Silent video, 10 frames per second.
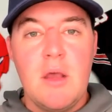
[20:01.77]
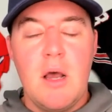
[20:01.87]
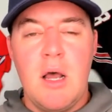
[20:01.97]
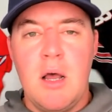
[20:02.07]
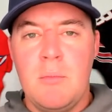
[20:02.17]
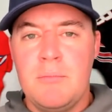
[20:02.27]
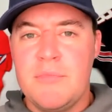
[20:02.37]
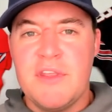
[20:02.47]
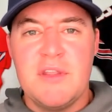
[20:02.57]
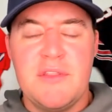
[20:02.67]

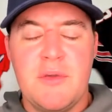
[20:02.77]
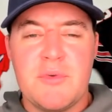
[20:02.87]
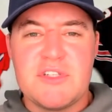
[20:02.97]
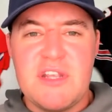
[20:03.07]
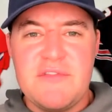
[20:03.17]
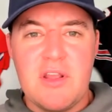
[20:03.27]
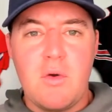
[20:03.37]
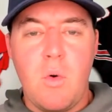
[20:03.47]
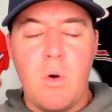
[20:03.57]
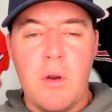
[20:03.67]
The receiving
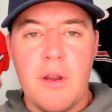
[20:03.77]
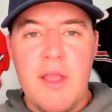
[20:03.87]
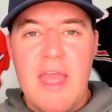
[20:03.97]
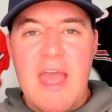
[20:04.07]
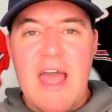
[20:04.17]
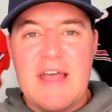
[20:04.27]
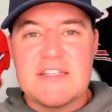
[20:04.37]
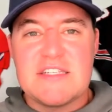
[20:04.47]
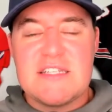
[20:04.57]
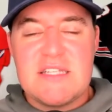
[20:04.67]
core
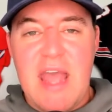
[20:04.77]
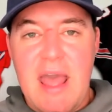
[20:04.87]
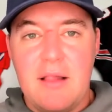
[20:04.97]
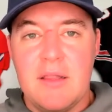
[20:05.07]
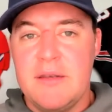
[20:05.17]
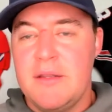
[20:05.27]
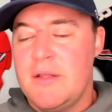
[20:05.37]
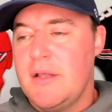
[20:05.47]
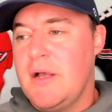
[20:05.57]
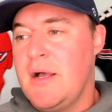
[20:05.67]
has talent
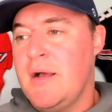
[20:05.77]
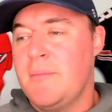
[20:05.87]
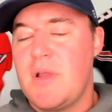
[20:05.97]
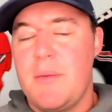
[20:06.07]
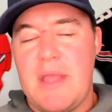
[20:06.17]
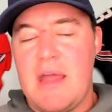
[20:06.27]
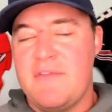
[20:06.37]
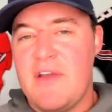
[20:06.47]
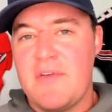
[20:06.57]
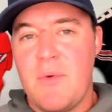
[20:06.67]
coming out
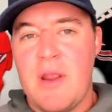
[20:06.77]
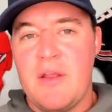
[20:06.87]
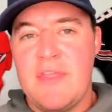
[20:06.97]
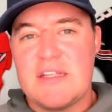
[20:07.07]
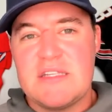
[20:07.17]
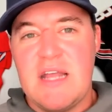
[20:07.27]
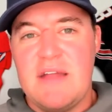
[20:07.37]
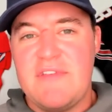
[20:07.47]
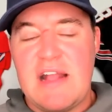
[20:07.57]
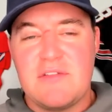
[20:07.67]
of everywhere, and that's
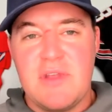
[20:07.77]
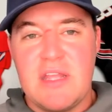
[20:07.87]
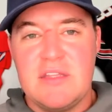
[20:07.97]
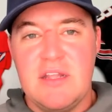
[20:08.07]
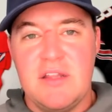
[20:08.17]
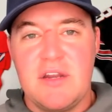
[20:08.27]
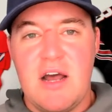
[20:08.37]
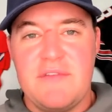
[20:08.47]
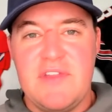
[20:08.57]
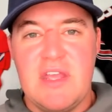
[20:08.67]
not factoring in Dylan
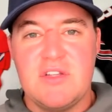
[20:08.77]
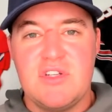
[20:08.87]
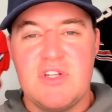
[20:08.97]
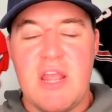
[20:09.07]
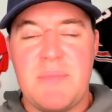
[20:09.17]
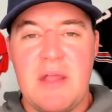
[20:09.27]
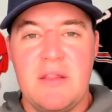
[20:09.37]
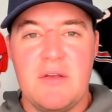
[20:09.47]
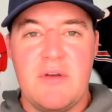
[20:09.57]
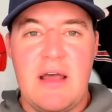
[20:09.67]
Gaffney and Jake
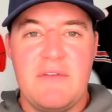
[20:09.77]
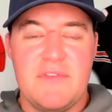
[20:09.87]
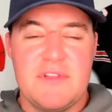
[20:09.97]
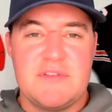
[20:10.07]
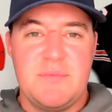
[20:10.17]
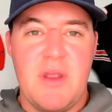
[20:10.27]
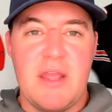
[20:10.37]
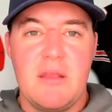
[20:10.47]
Bailey, who are out for the spring.